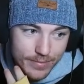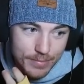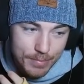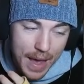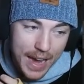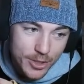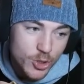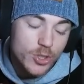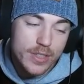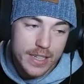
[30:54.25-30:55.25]

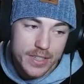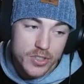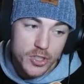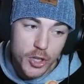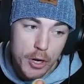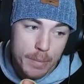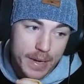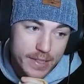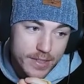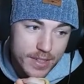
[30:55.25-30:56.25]
match is
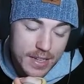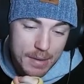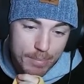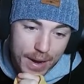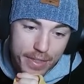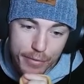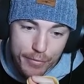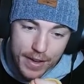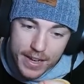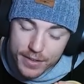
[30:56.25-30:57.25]
determined by the
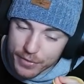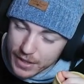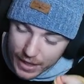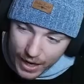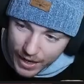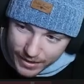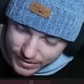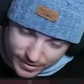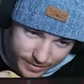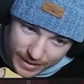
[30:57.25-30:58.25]
fate of the
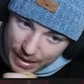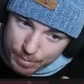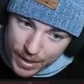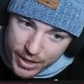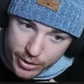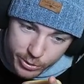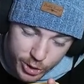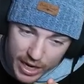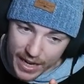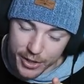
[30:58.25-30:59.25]
gods, not by you,
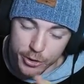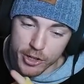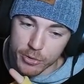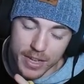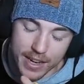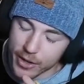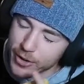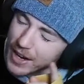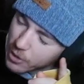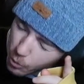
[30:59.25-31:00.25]
chat. You're
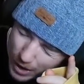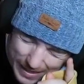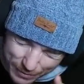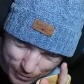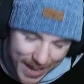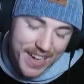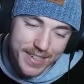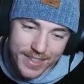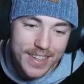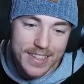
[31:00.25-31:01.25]
not
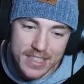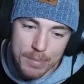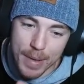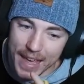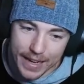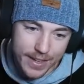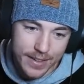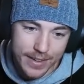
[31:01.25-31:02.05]
qualified to pick